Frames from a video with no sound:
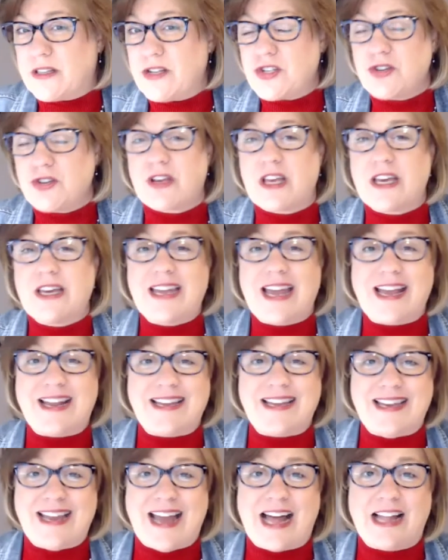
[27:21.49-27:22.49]
as you can,
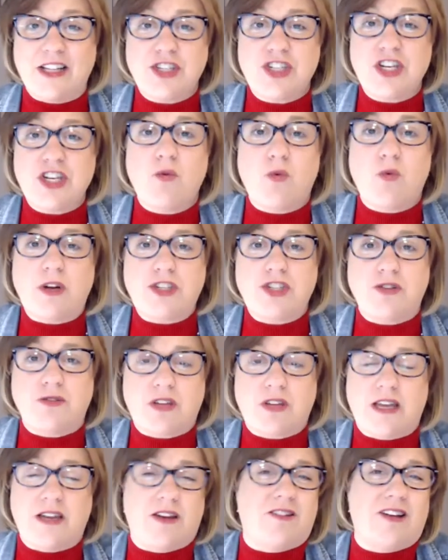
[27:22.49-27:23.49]
acknowledging what you can do.